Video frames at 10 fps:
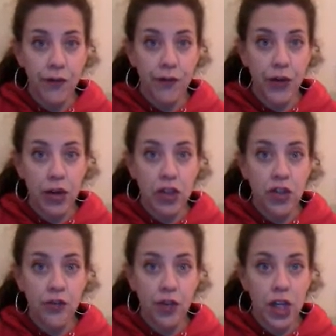first
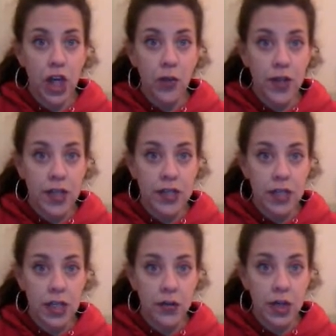video in this
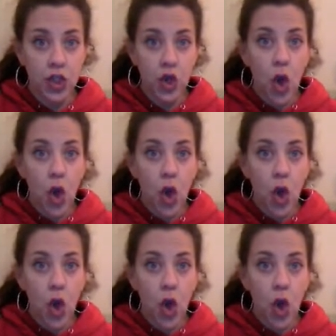series,